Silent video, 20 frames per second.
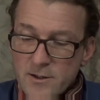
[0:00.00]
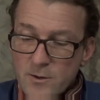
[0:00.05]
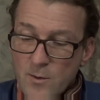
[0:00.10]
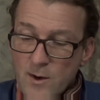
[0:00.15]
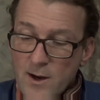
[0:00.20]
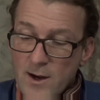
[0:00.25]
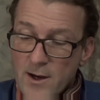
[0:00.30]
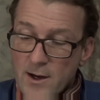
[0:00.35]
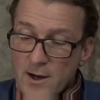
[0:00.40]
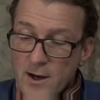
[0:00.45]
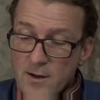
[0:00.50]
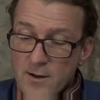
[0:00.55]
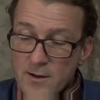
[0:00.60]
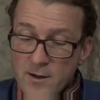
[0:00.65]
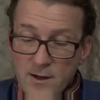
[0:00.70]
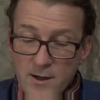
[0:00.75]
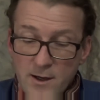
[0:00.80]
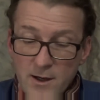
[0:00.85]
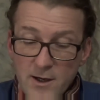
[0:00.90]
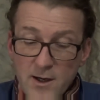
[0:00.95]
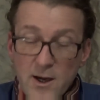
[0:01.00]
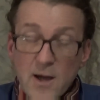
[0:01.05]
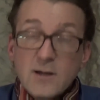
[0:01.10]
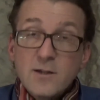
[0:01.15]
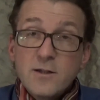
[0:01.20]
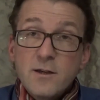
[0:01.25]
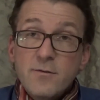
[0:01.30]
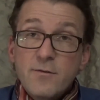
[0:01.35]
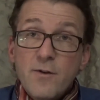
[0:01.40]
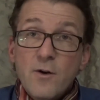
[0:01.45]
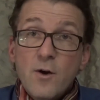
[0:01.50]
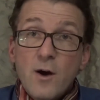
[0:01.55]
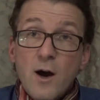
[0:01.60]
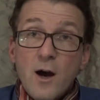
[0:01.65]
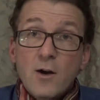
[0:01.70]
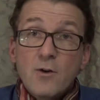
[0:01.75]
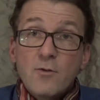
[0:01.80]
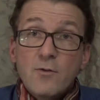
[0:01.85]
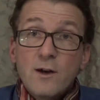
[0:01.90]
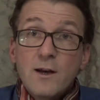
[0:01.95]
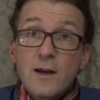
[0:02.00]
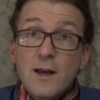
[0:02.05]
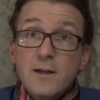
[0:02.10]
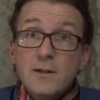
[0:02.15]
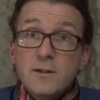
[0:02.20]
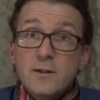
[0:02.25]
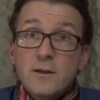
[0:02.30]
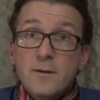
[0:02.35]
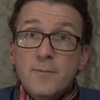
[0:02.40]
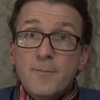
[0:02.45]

away again in case he felt hungry later.